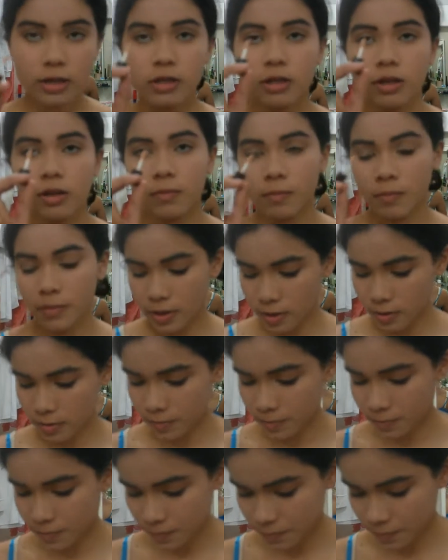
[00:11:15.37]
some
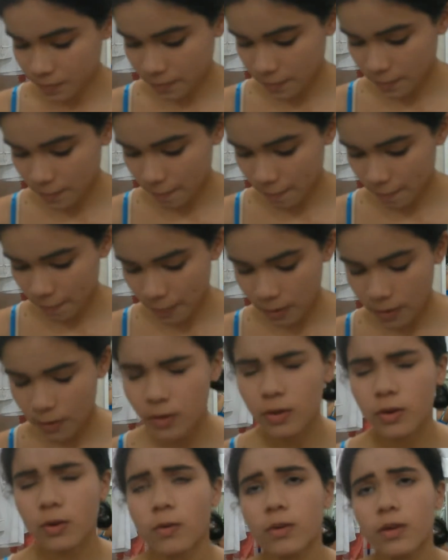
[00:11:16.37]

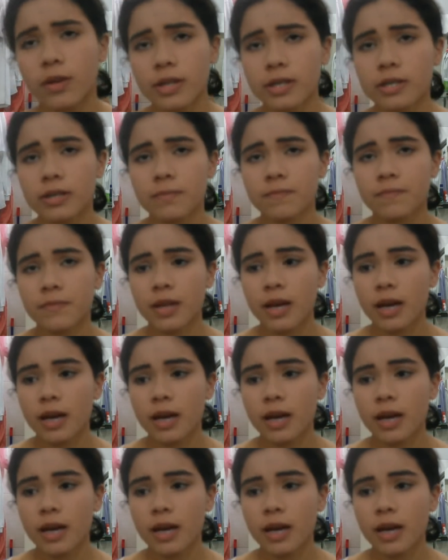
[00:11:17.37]
how do you call this?